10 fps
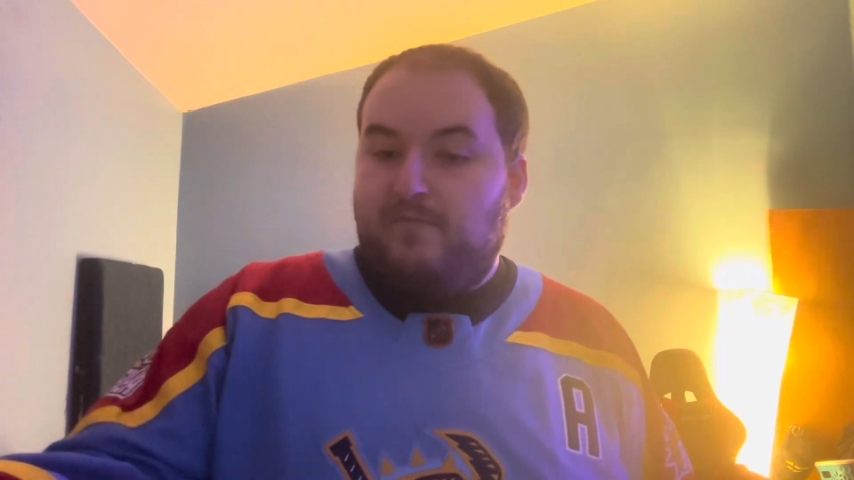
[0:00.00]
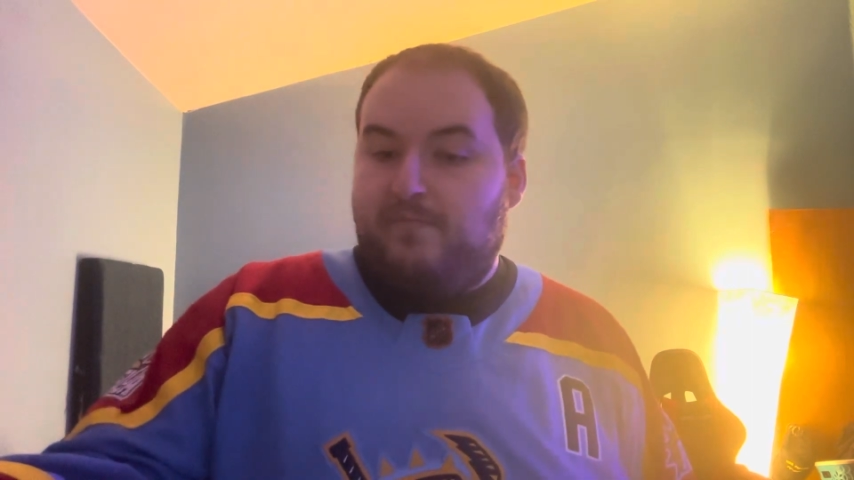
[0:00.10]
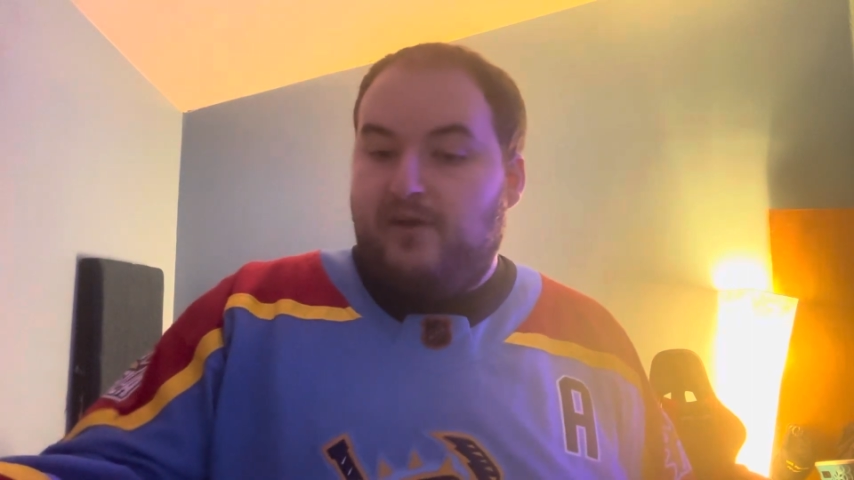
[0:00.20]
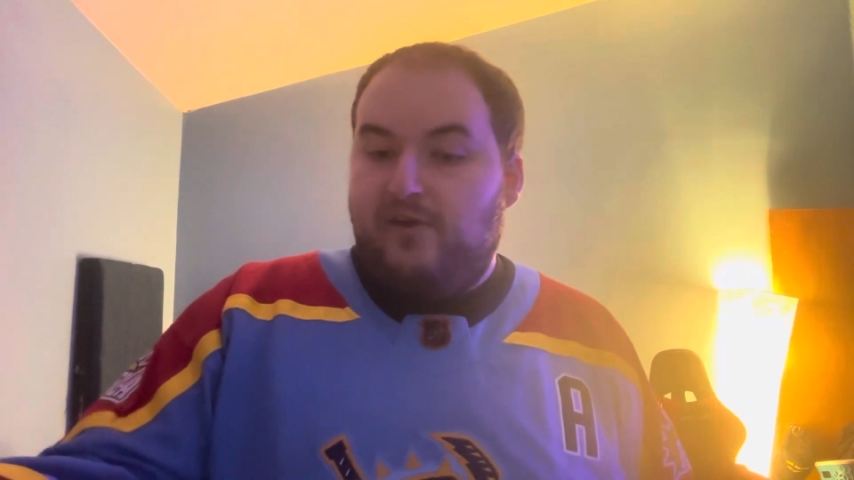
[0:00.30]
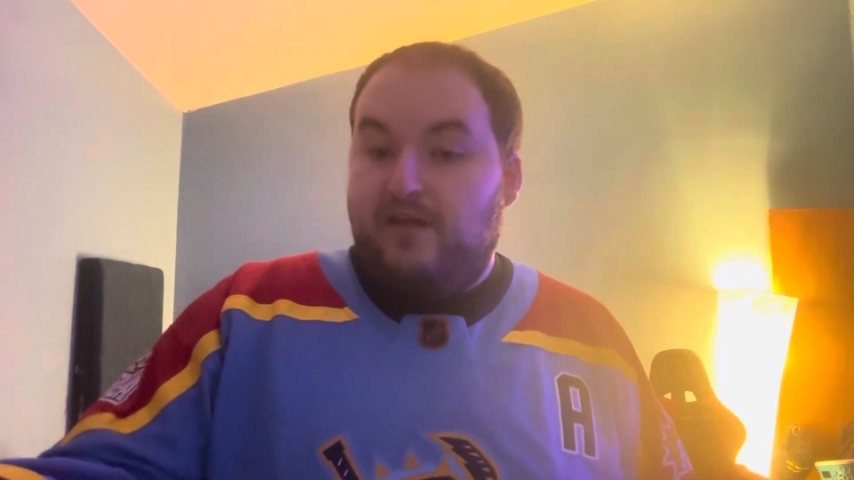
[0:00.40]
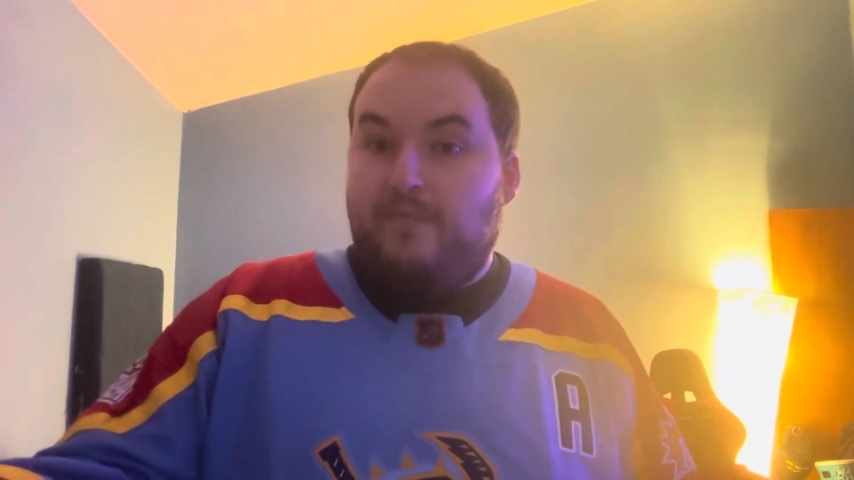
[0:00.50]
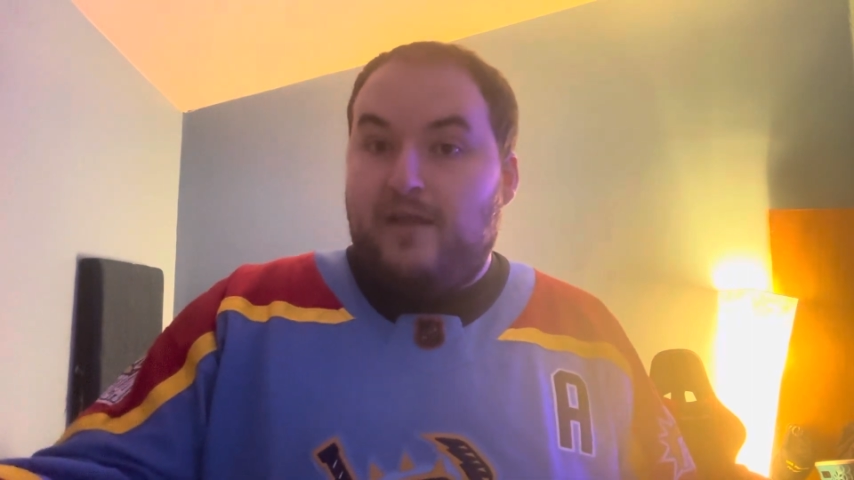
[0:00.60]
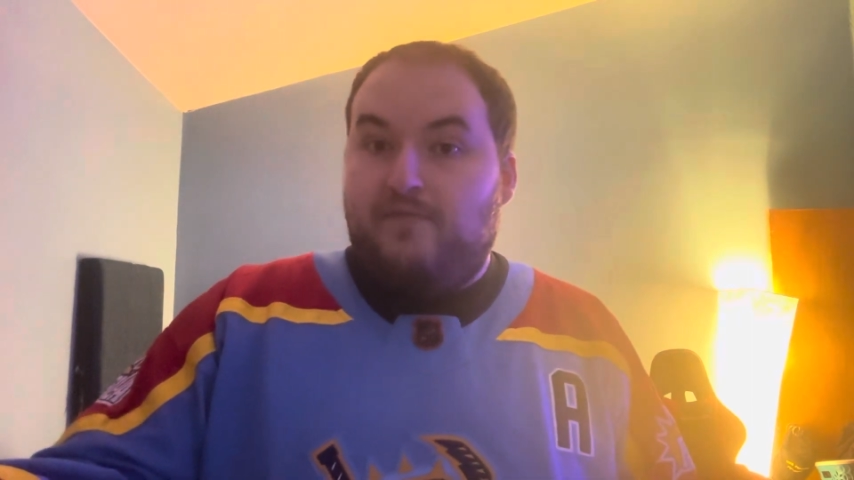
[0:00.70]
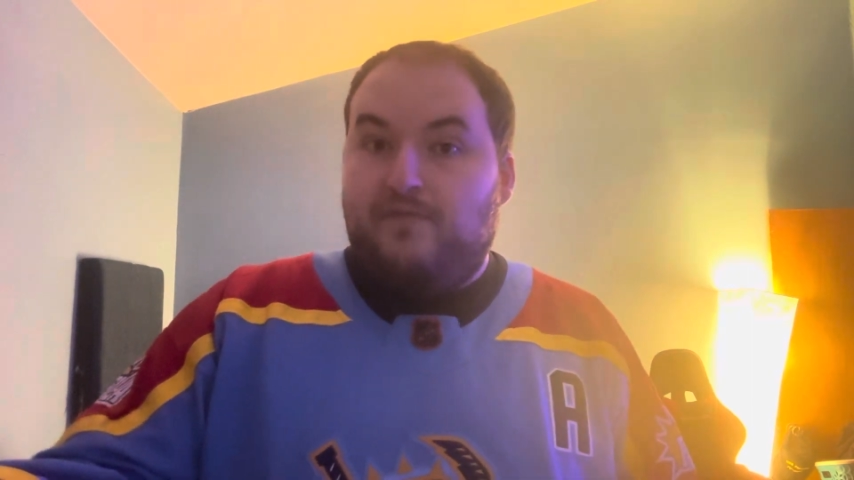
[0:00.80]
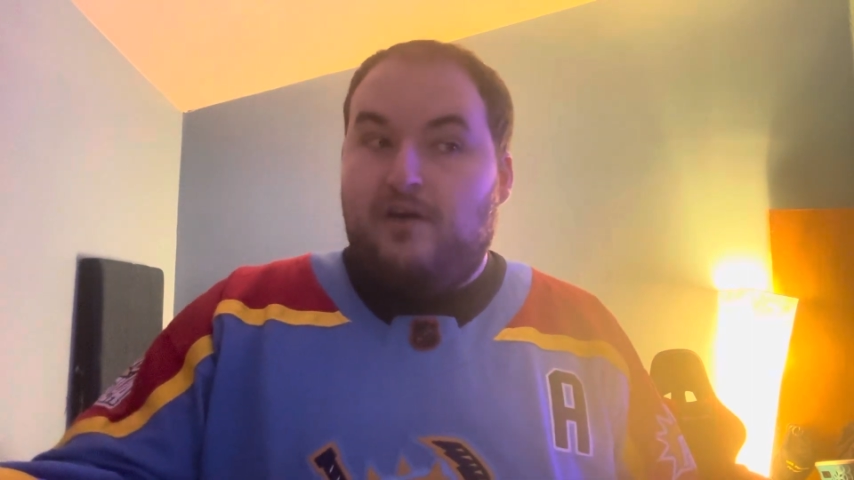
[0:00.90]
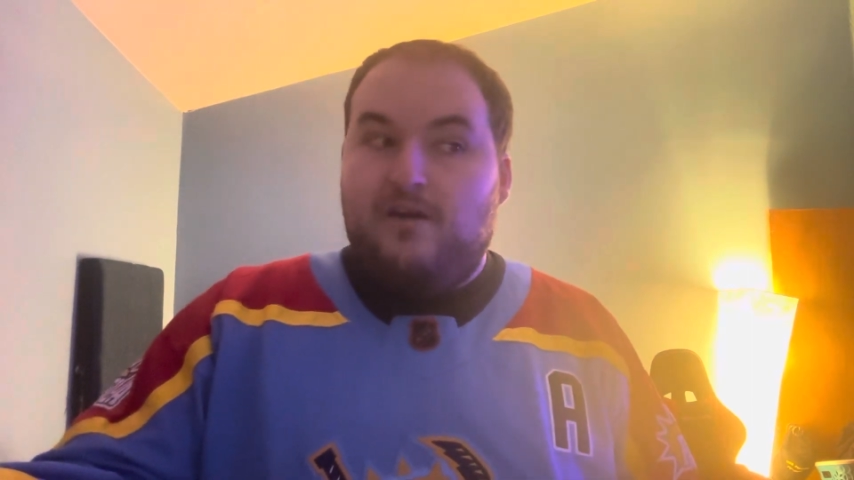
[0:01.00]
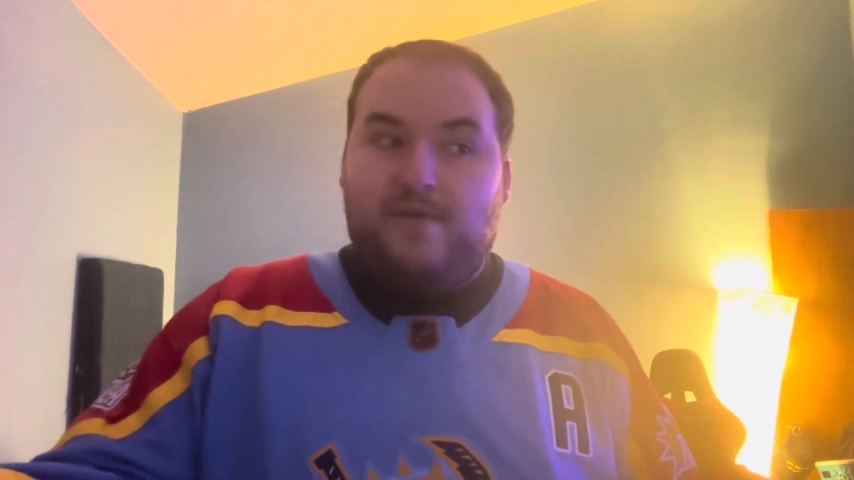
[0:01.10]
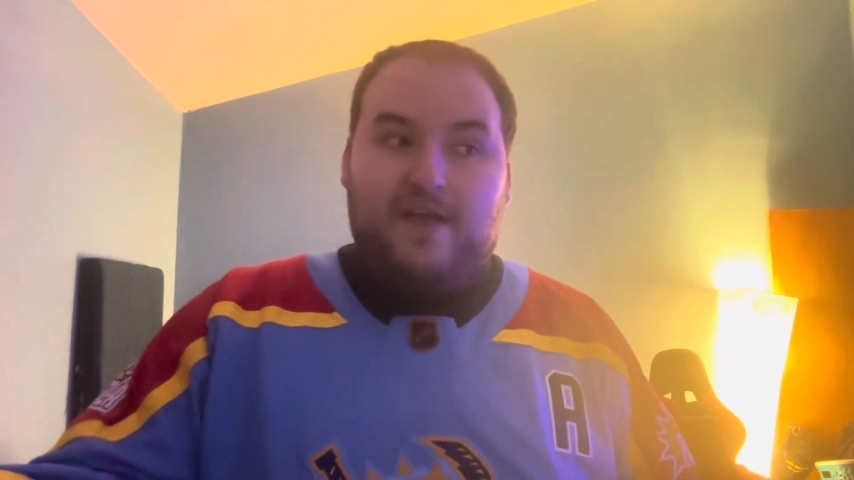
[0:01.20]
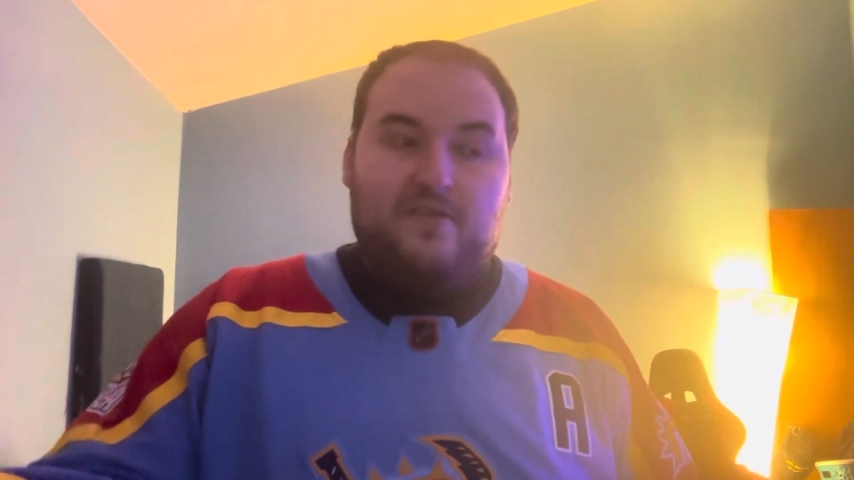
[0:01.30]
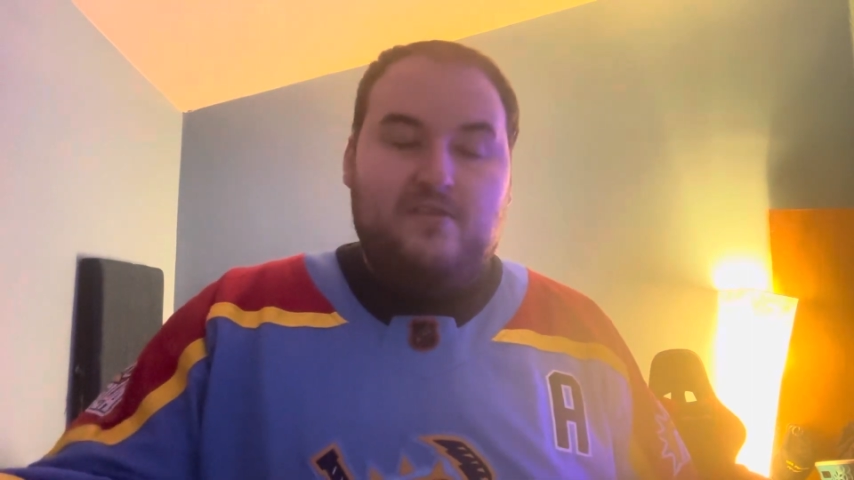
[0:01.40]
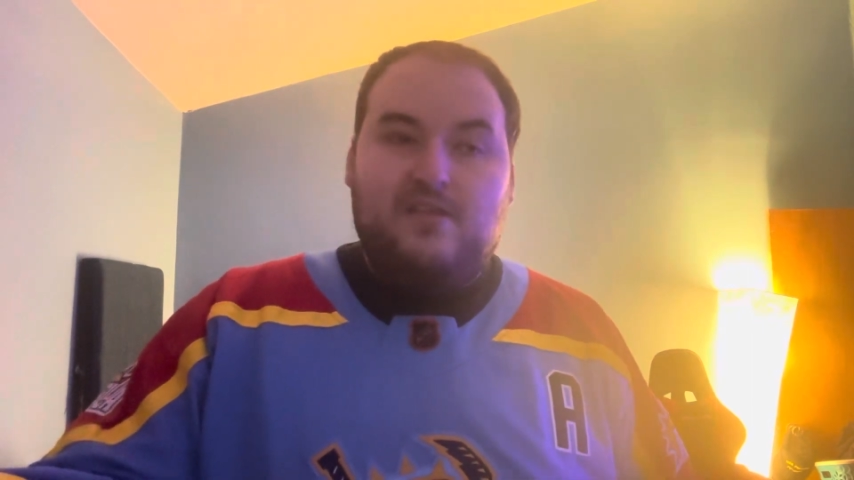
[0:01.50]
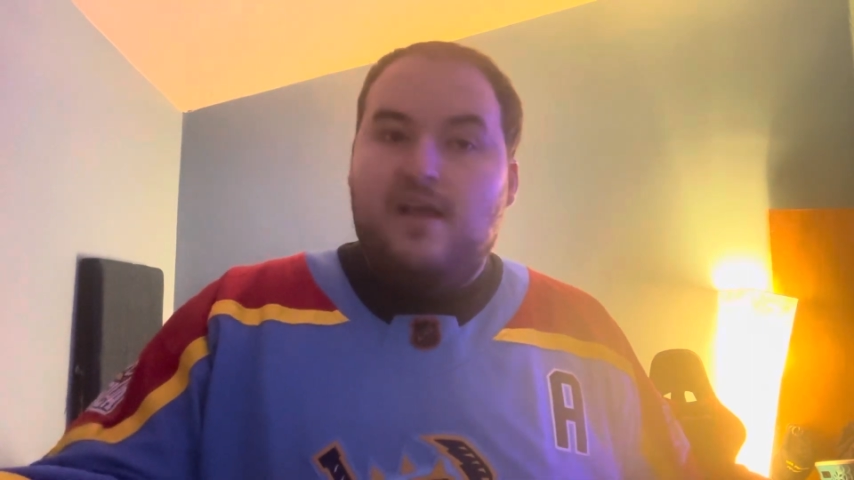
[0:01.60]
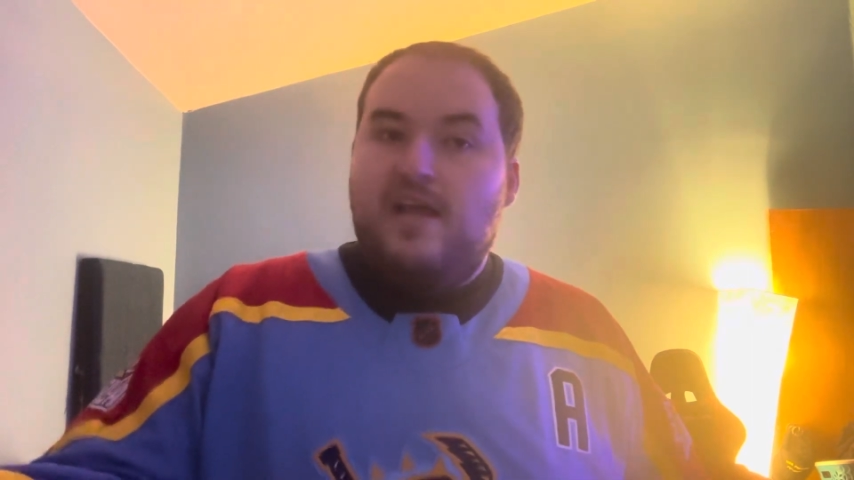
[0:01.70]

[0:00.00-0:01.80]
period by the Florida Panthers,